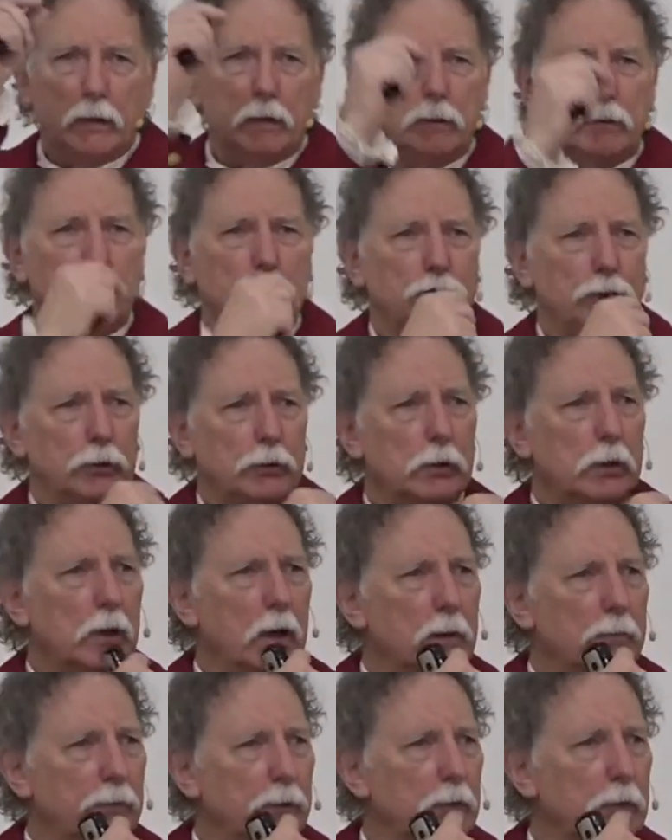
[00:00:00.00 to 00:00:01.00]
Does your
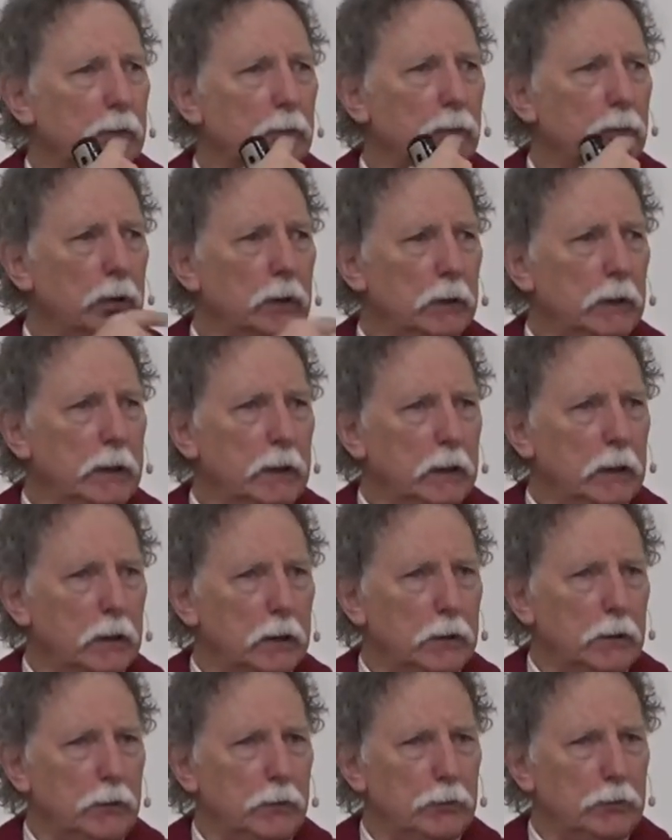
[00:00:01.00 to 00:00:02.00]
governor really
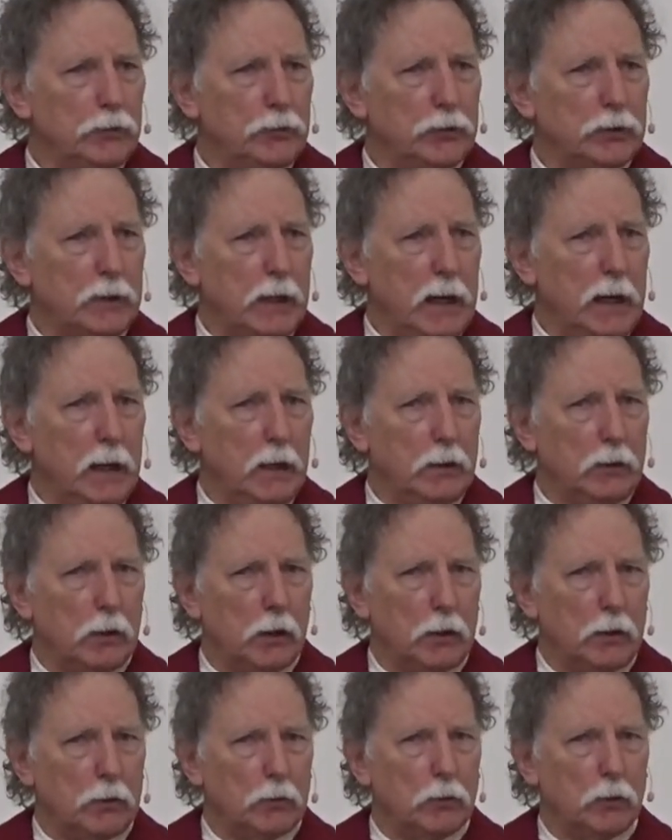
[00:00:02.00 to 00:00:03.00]
understand
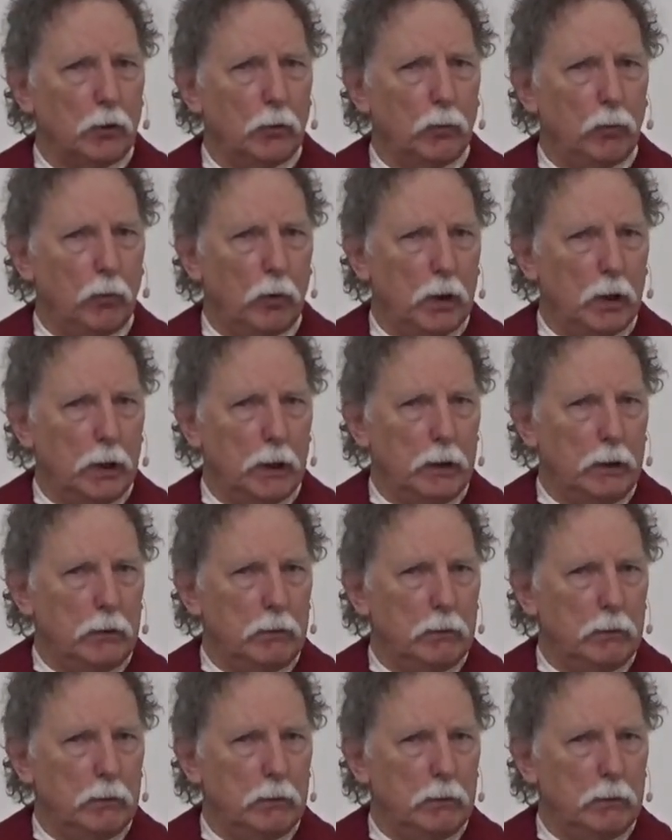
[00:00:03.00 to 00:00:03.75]
Article 1